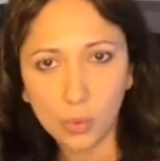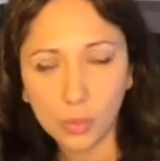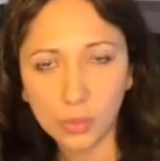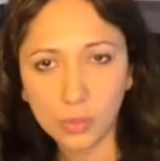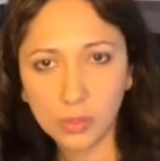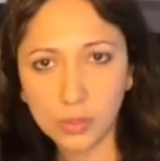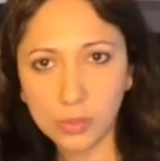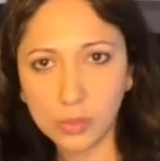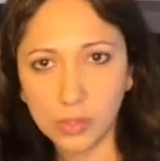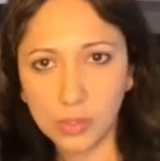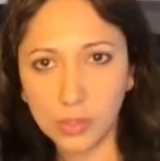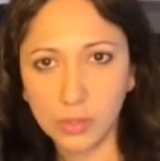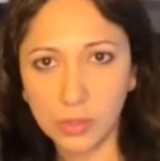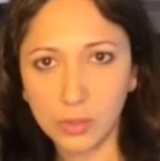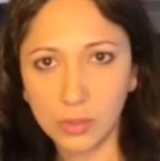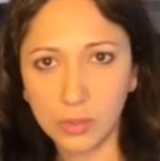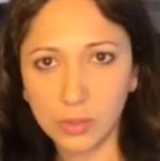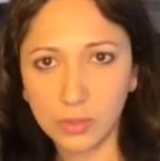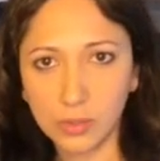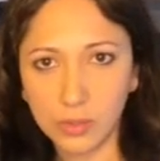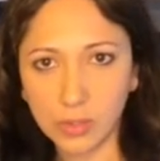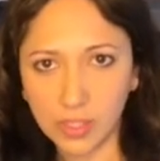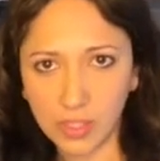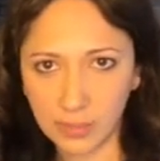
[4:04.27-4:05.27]
So
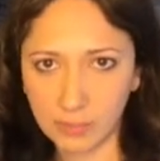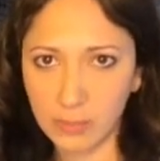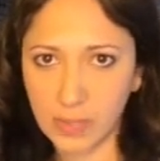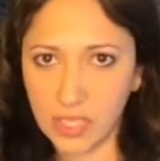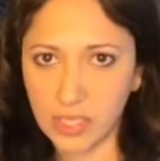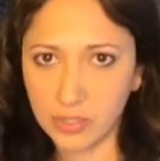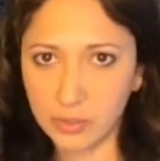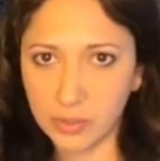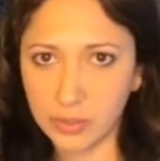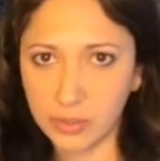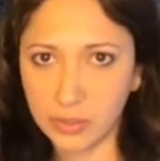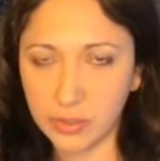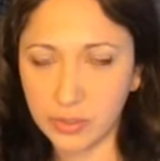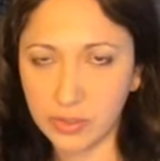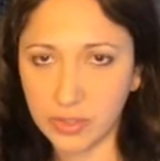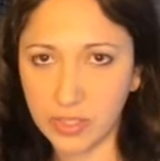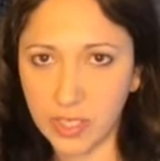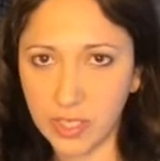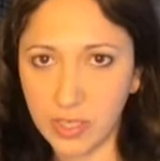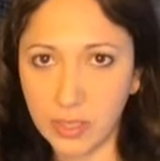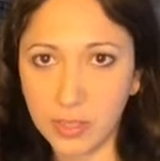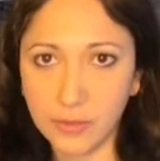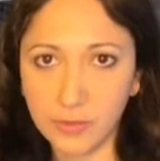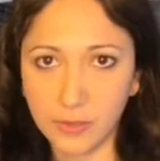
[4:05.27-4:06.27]
make sure
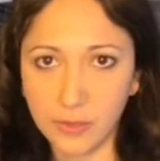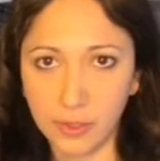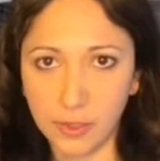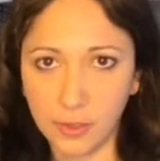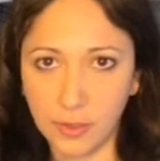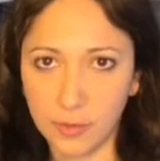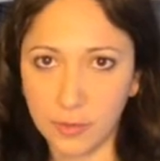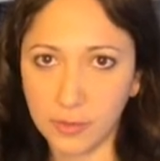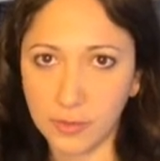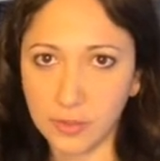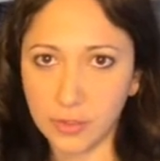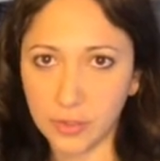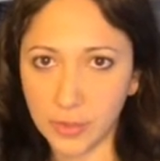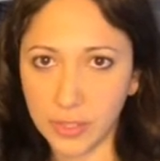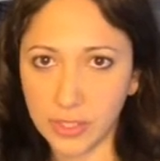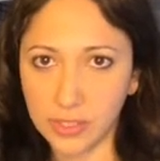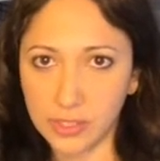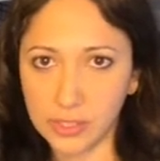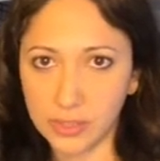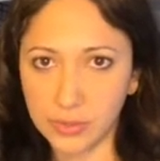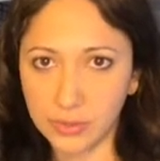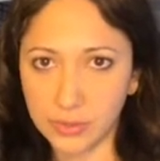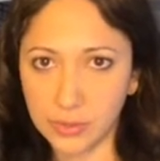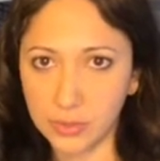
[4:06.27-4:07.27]
that if you're doing
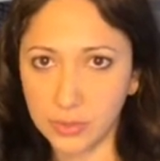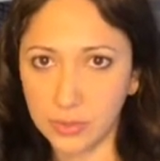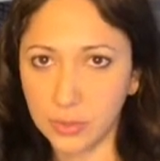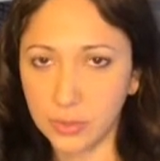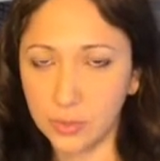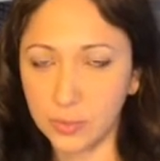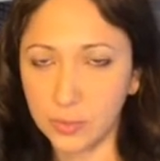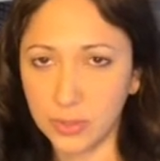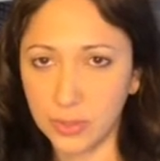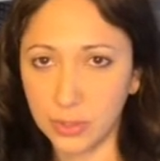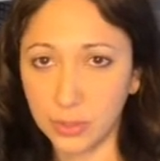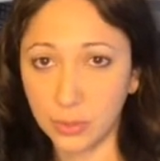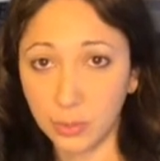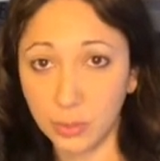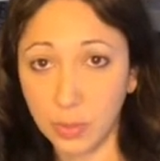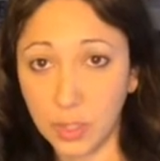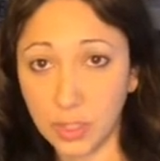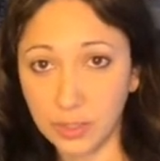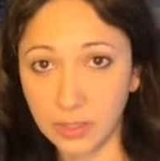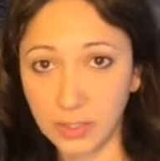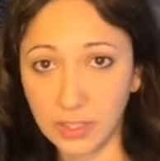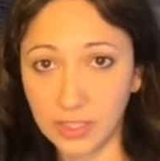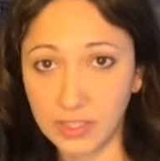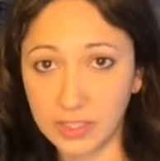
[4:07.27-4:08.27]
lentil soup and you
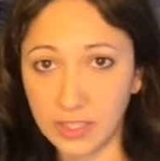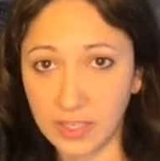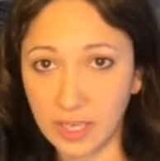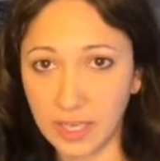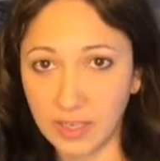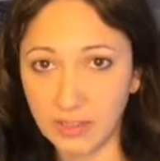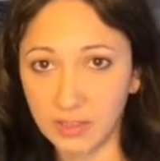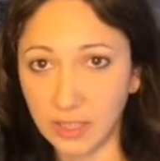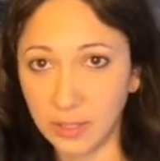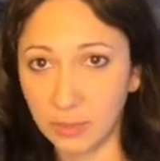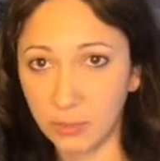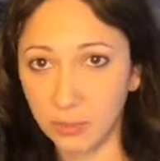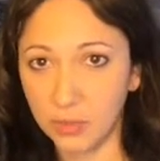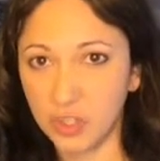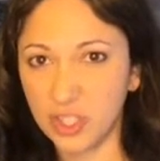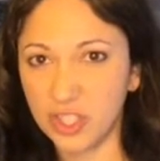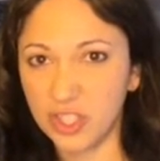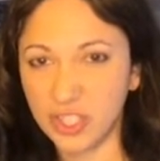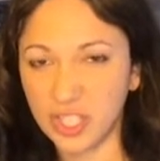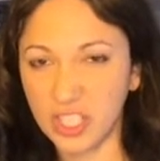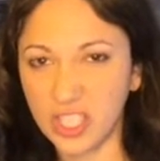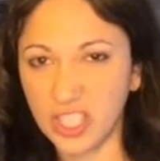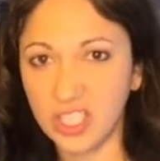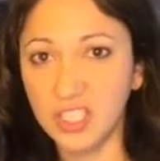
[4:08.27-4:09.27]
want it to get like
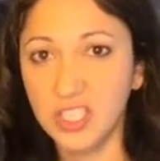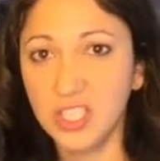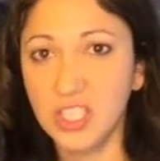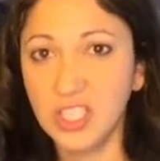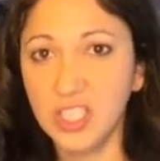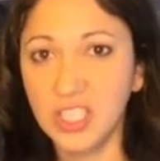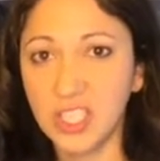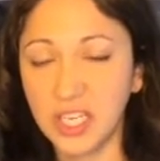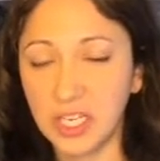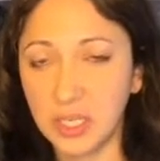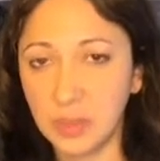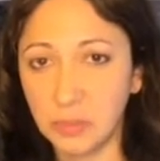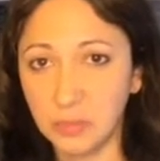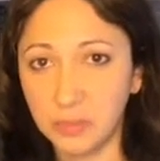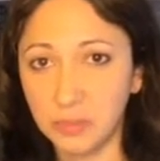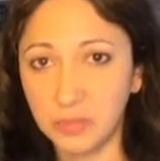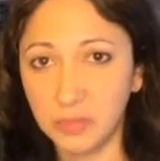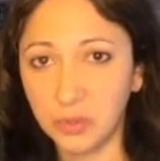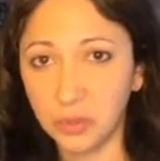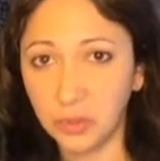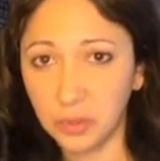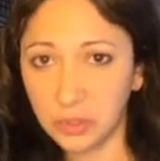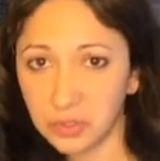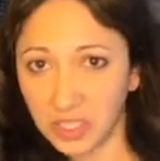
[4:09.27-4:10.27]
mushy and
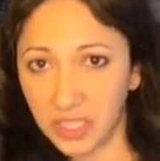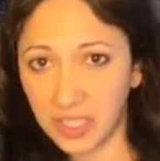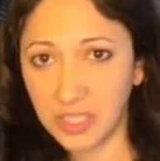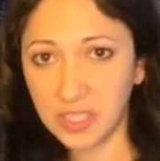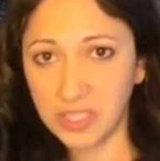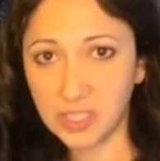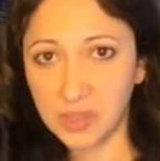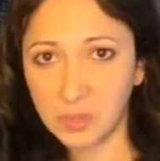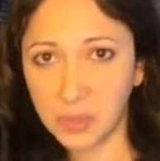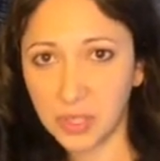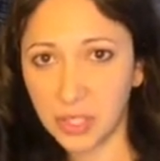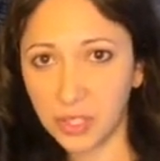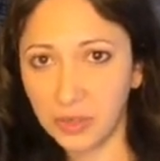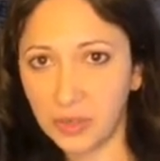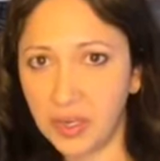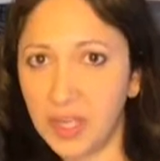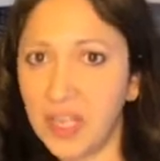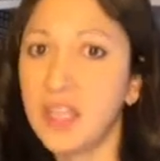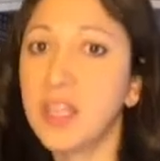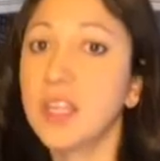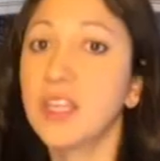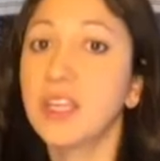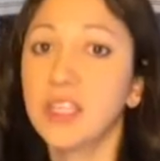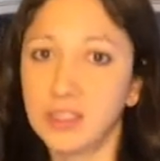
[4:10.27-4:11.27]
look like it's
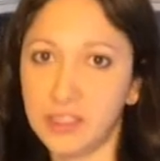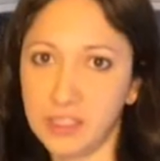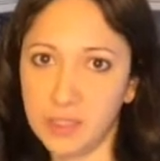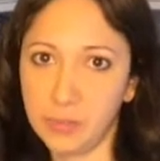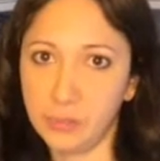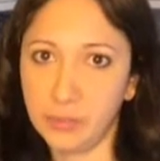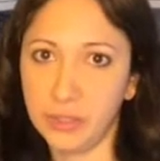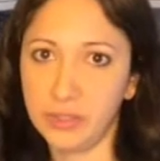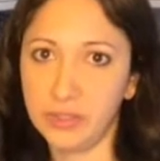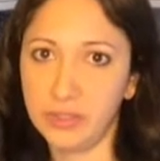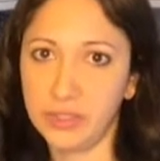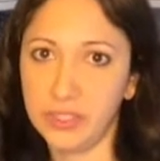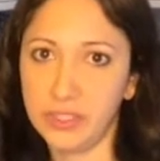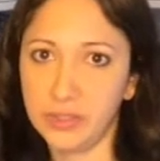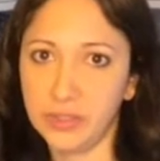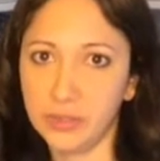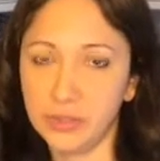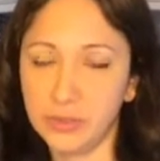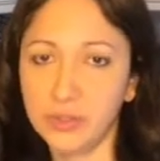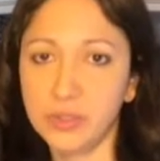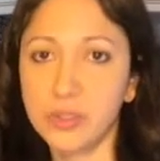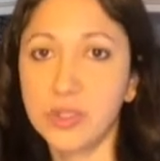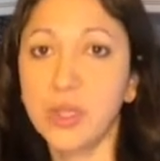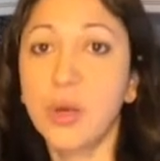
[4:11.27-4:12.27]
pureed, get the split
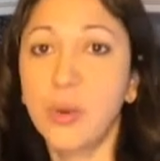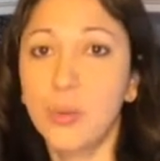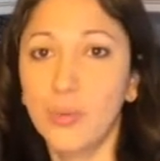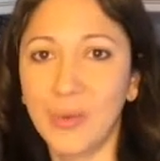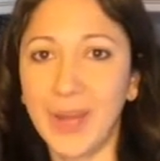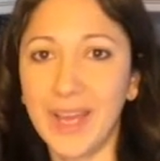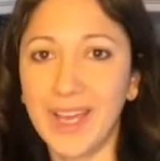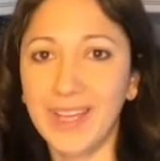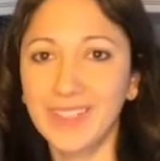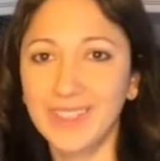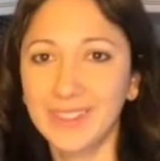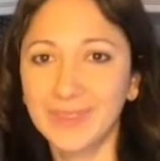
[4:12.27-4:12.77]
lentils red.